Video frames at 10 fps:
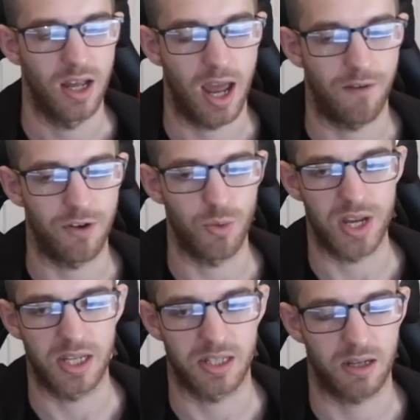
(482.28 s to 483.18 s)
Every
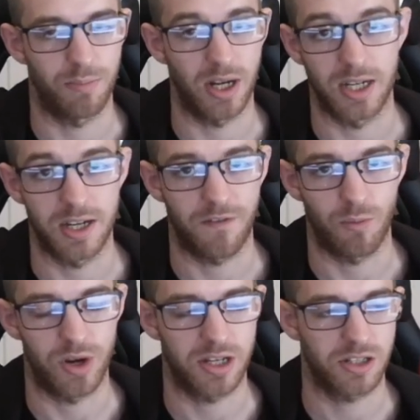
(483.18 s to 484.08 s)
week is a completely
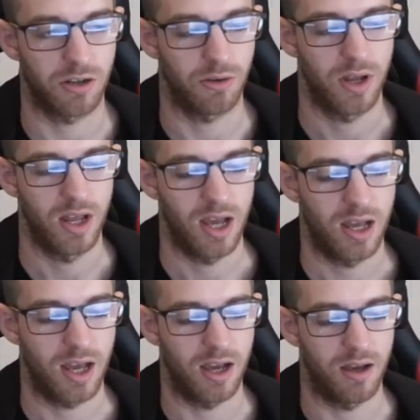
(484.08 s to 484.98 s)
different week, so
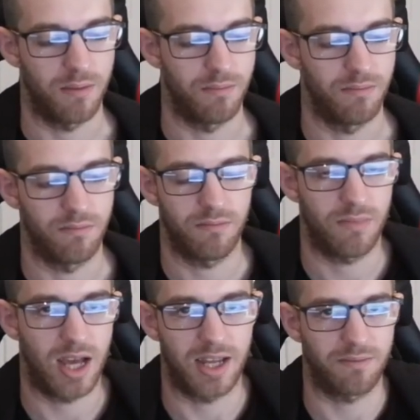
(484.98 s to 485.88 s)

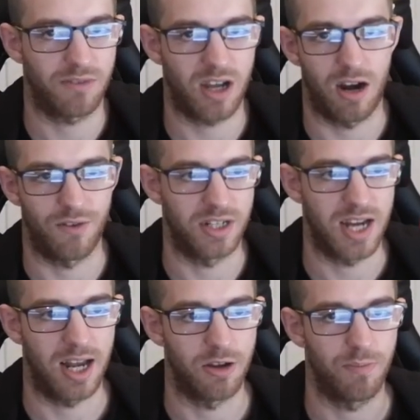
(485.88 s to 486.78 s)
I can't really
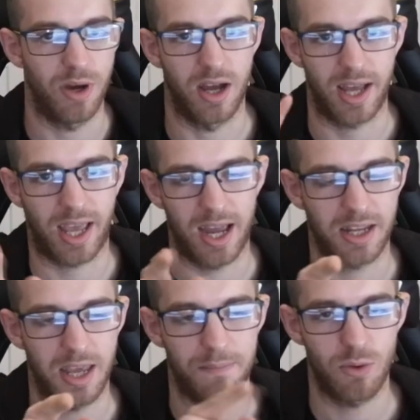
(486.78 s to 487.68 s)
tell you, but I
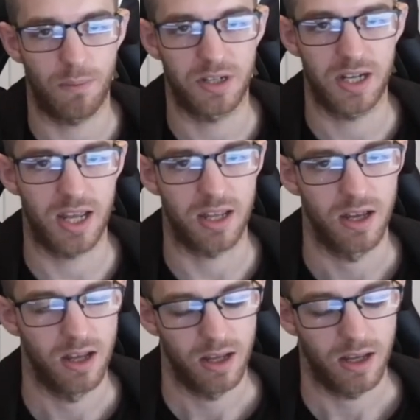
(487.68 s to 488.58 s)
can keep you up to date.
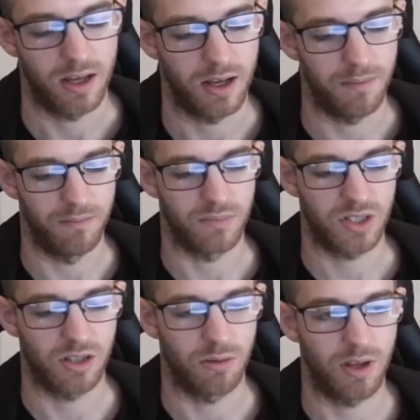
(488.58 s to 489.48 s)

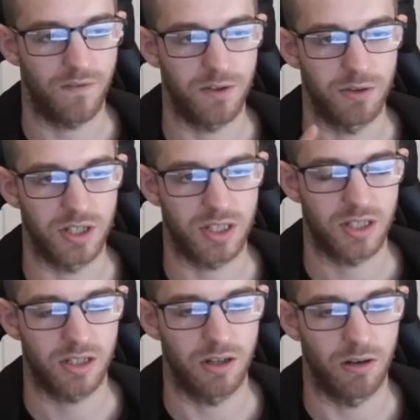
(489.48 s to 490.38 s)
So if you
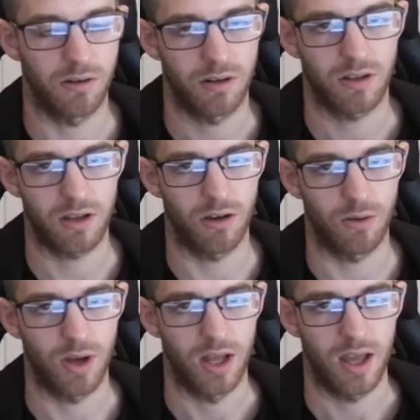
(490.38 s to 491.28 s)
just
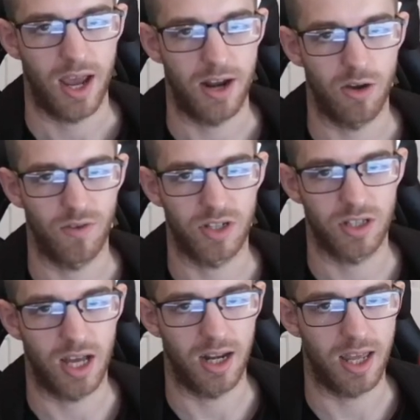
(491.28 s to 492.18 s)
go head over to
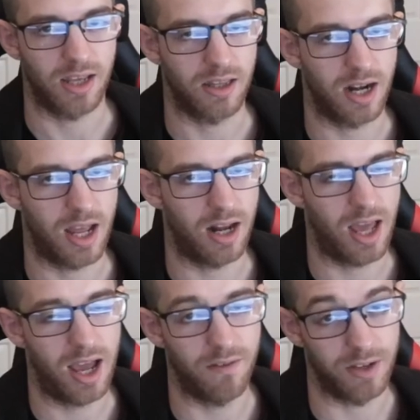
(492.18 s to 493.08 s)
that link that I'll
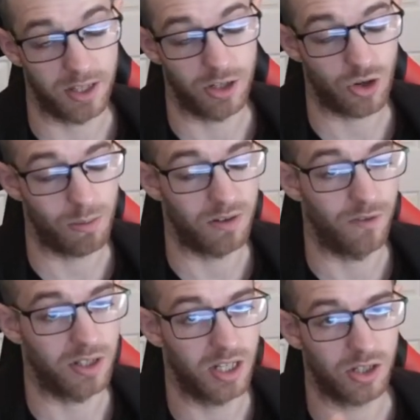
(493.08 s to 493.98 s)
have in the description
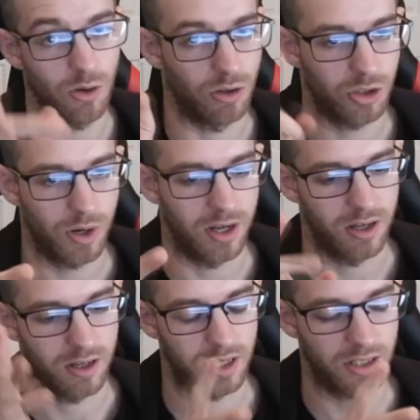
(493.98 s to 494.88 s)
for Discord,
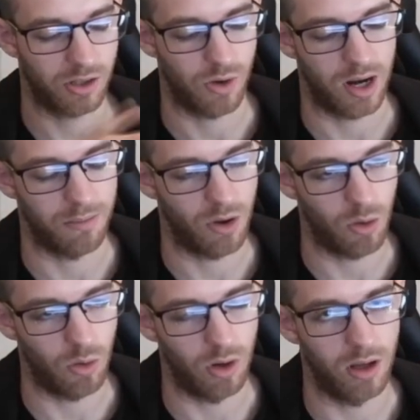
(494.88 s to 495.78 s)
Twitter, Instagram,
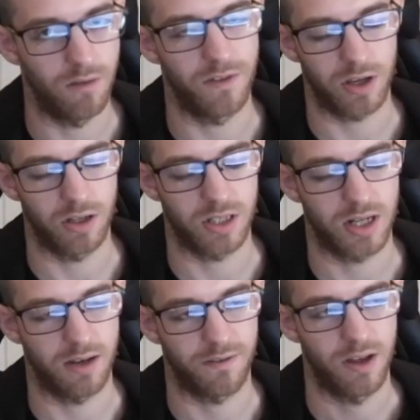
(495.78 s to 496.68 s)
all of the good
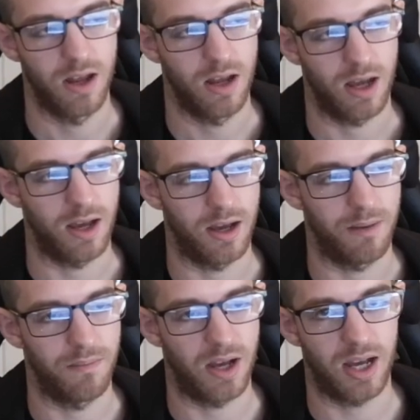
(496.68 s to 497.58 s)
stuff.
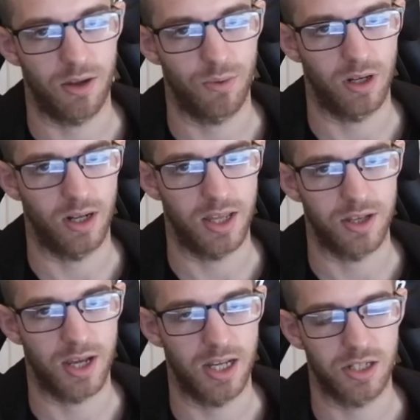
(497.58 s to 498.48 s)
I will let
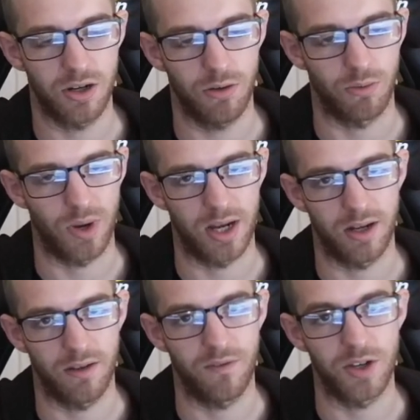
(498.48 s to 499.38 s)
you guys know
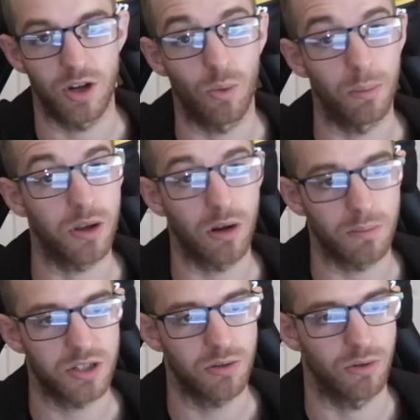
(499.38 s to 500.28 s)
when a video will be going
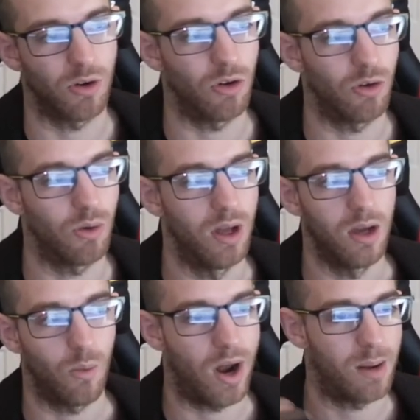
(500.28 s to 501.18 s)
up soon, or
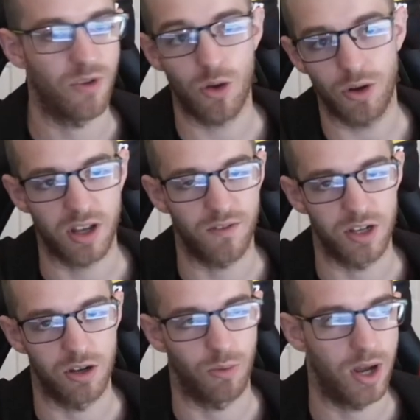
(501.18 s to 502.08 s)
when I'm recording a
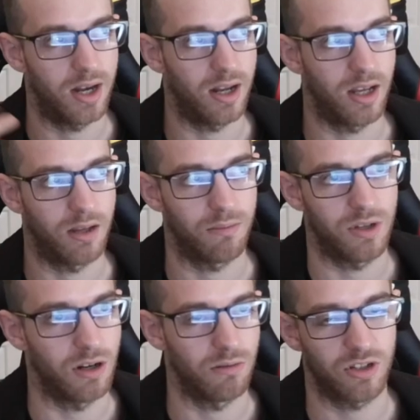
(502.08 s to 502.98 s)
video, when I'm,
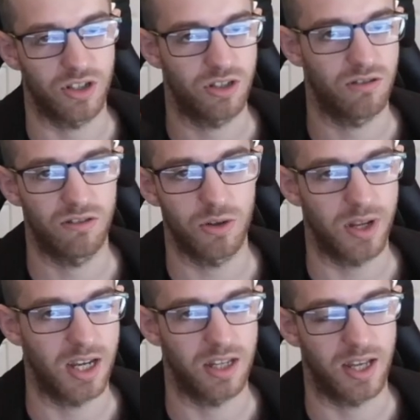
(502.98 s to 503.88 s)
just
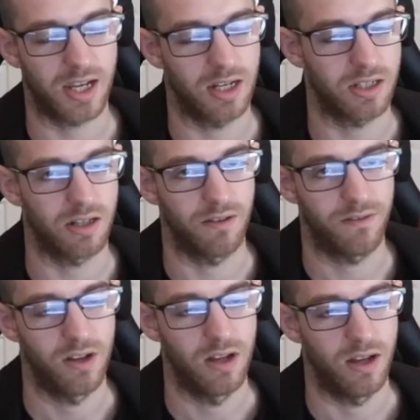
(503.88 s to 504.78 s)
doing any of that kind of
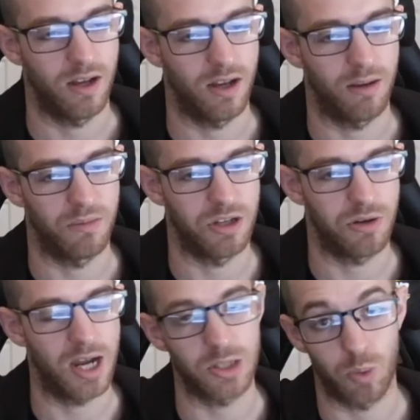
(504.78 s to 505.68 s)
stuff, and
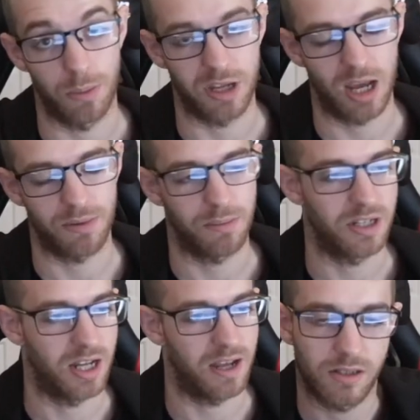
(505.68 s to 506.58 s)
you guys will be kept up
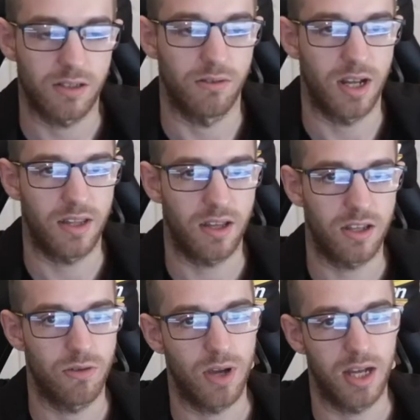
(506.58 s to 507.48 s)
to date. So now
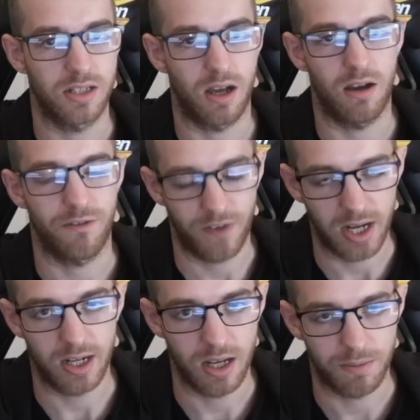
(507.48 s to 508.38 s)
that you guys are
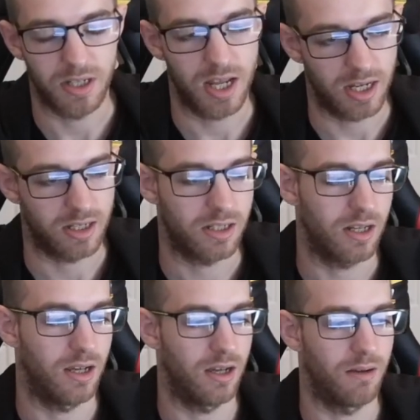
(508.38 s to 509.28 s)
finally up to date,
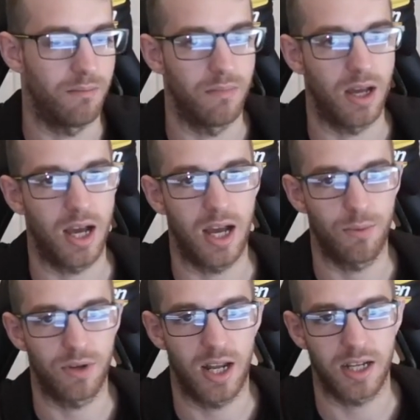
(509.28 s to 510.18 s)
I
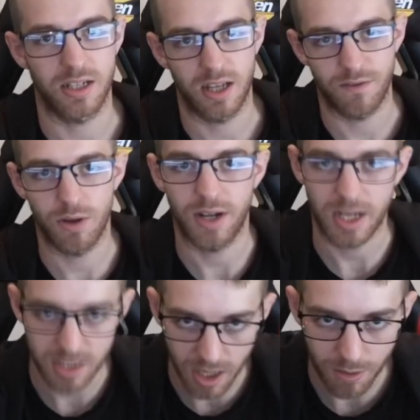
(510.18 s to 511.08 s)
would like to give you a
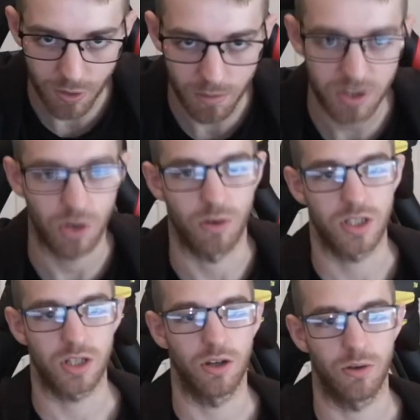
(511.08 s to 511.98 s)
nice little room tour,
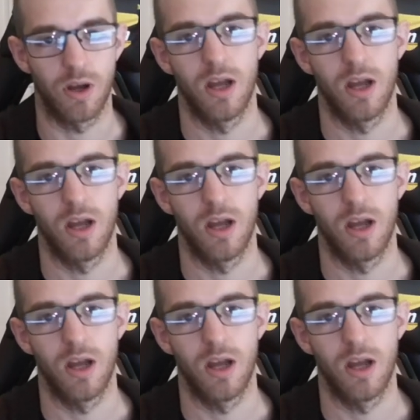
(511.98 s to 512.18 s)
so